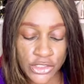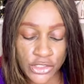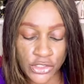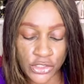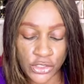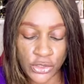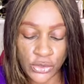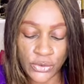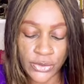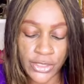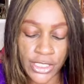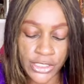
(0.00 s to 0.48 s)

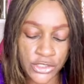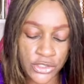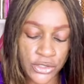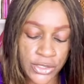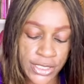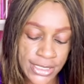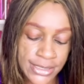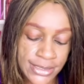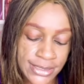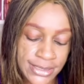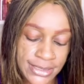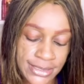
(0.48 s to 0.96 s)
two that you
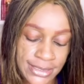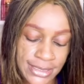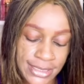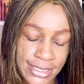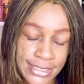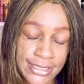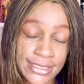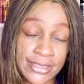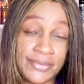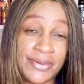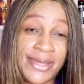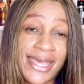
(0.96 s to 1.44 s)
can see
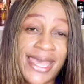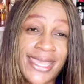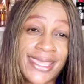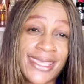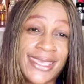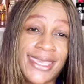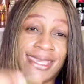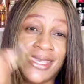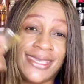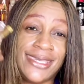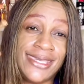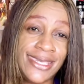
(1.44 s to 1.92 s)
at the back
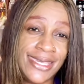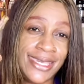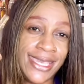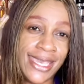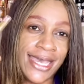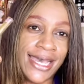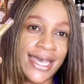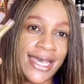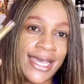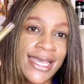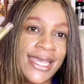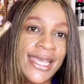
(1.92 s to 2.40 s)

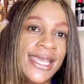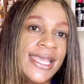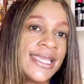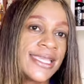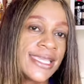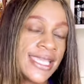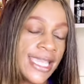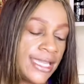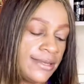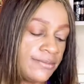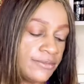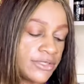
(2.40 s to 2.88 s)
here
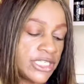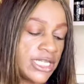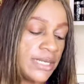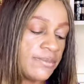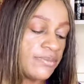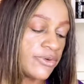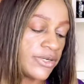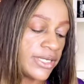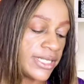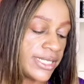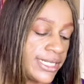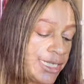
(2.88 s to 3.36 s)
came
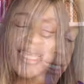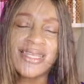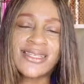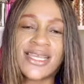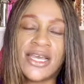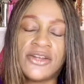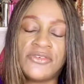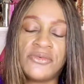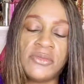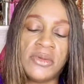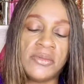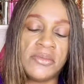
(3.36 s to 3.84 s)
separately.
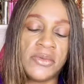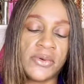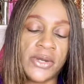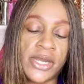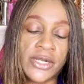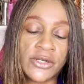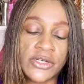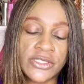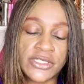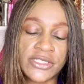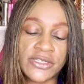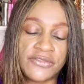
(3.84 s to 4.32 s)
Can't remember where
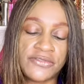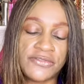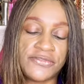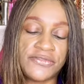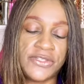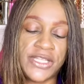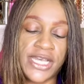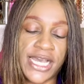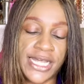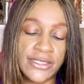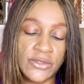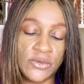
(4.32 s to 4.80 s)
I got the
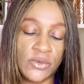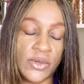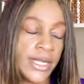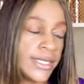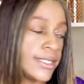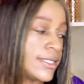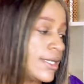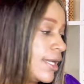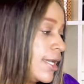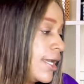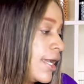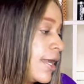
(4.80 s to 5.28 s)
other
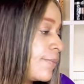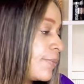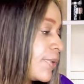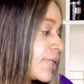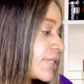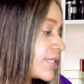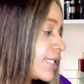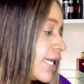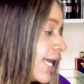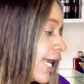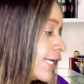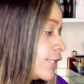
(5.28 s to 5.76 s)
one,
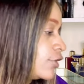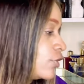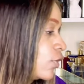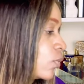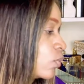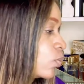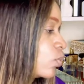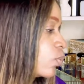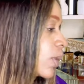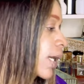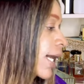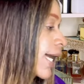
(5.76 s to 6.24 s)
but I know
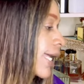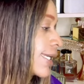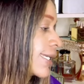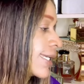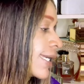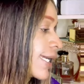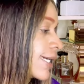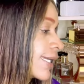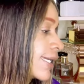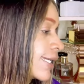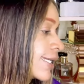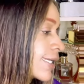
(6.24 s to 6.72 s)

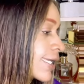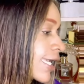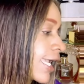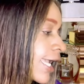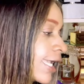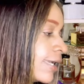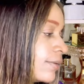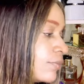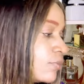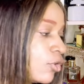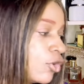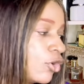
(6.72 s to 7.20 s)
one
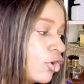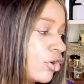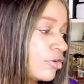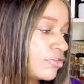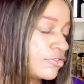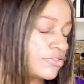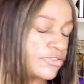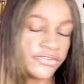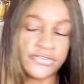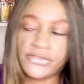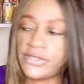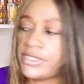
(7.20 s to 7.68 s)
came
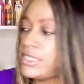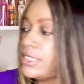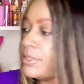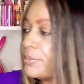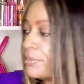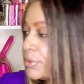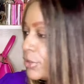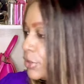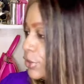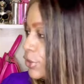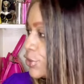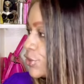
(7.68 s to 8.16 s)
off the
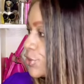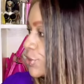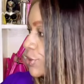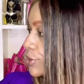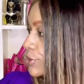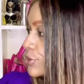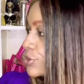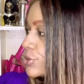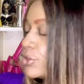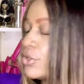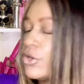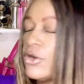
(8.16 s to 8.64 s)

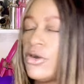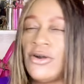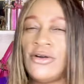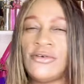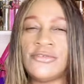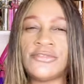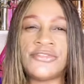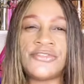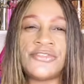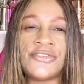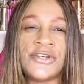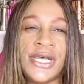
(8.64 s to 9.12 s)
purchase
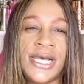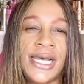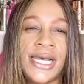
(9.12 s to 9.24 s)
of